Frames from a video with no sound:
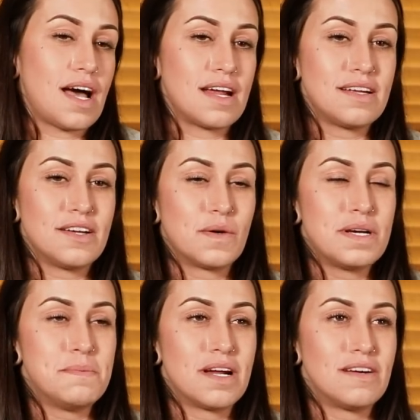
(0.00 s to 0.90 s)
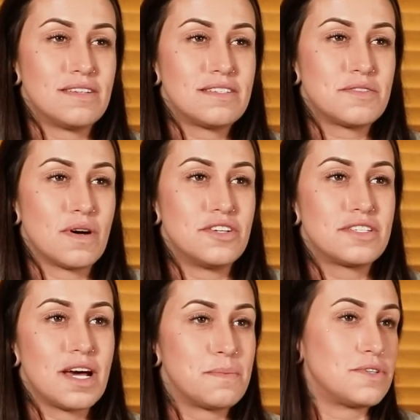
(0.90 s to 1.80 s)
I didn't know any better, so I
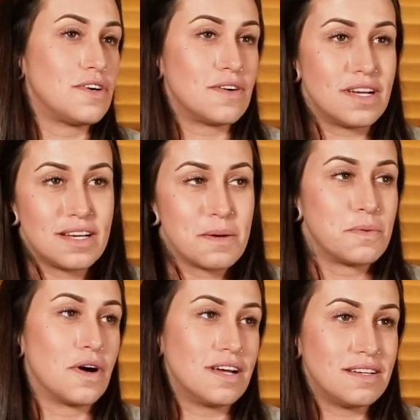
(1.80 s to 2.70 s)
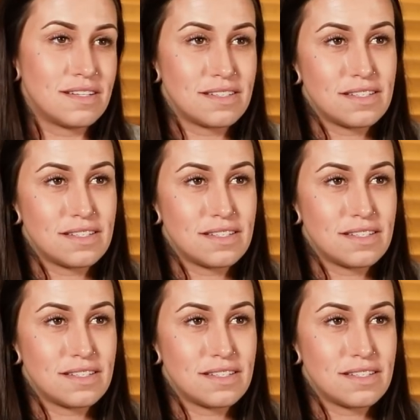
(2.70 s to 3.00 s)
just kept returning, kept running.